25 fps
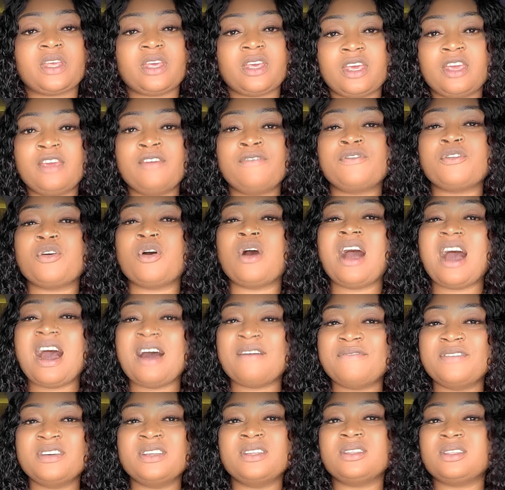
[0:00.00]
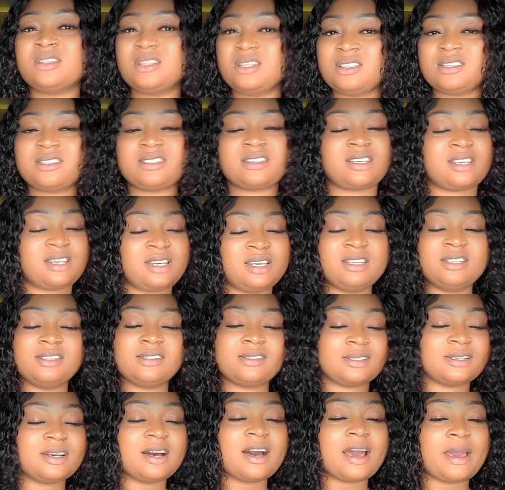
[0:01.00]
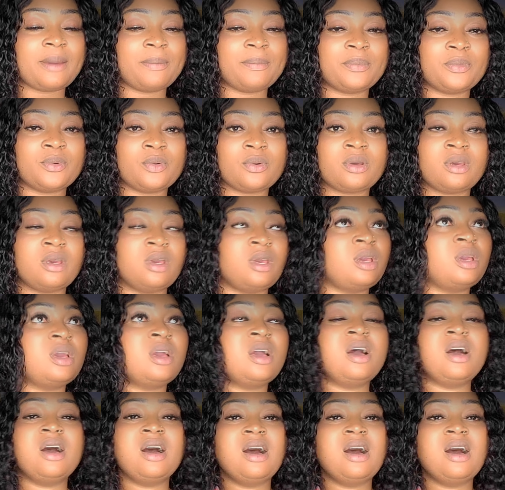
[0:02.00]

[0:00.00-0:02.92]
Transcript: if you're having this skin type. Okay,